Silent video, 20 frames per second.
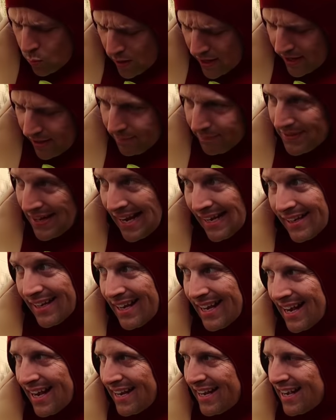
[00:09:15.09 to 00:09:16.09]
Well,
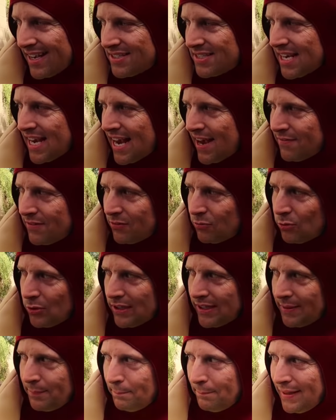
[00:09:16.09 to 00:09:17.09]
I guess I haven't
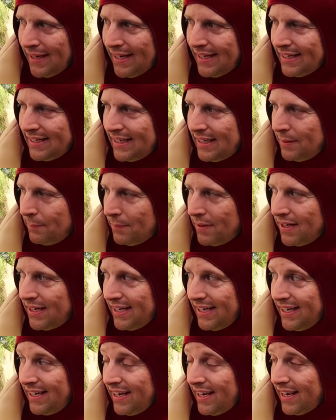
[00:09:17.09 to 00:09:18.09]
really made any
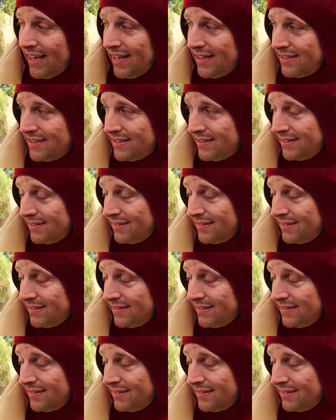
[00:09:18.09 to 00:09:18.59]
money yet.